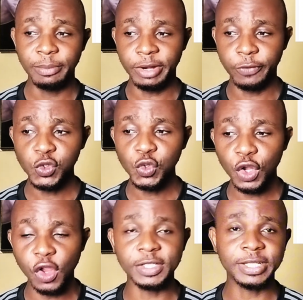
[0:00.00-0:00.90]
but have also
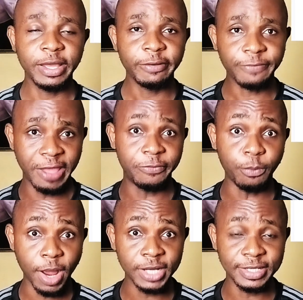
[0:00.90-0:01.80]
lost five
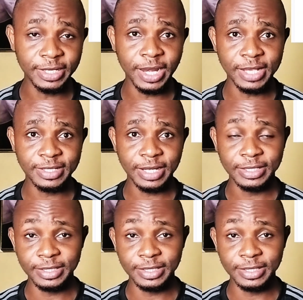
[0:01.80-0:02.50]
matches in the last